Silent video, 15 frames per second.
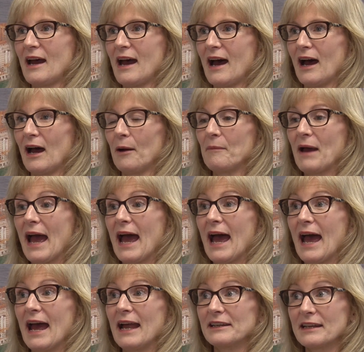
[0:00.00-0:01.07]
and
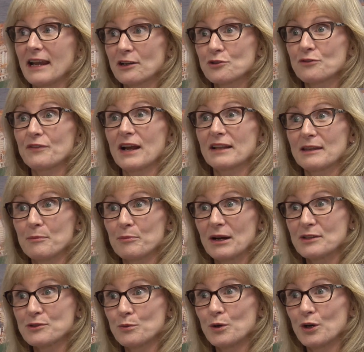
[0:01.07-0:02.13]
in actual fact, the
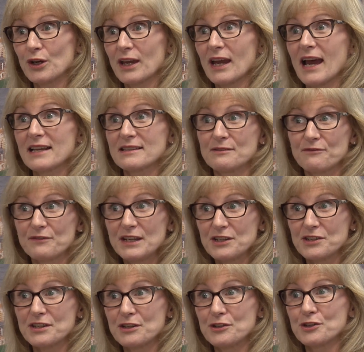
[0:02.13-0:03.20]
appraisal work hasn't
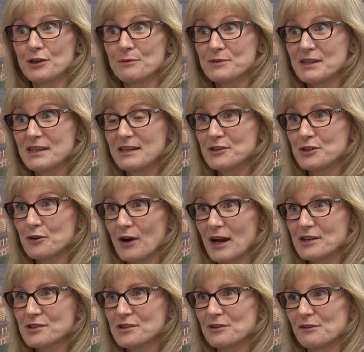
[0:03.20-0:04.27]
finished in terms of the
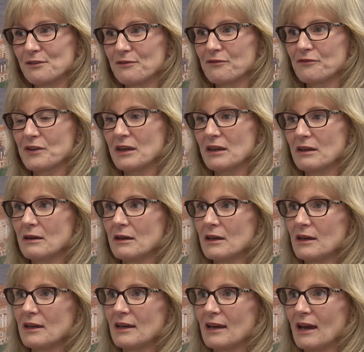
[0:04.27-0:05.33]
integration of the
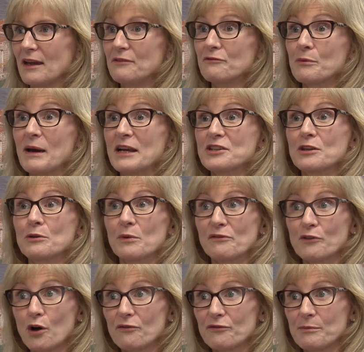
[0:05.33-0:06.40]
information that we've
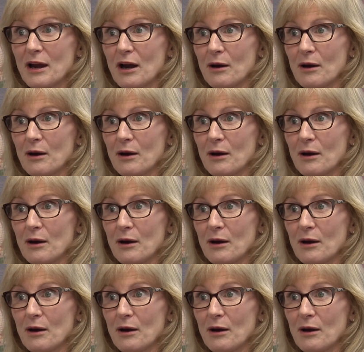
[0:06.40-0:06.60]
got from our